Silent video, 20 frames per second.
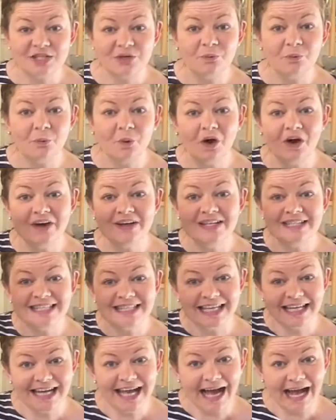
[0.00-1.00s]
was
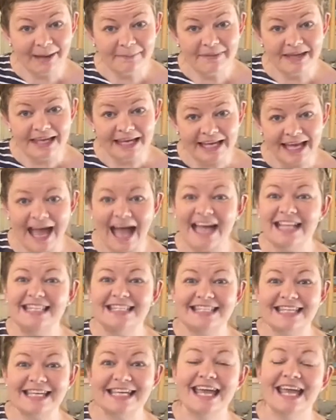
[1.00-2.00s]
coming, and
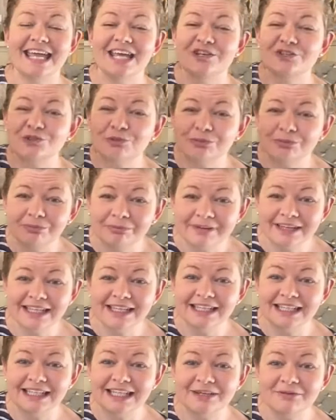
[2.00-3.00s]
Zacchaeus
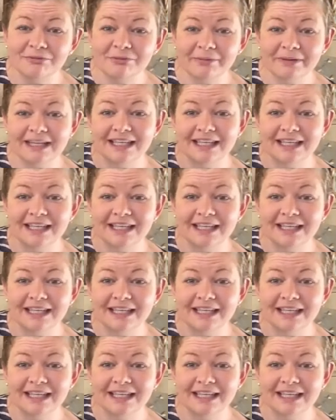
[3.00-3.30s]
really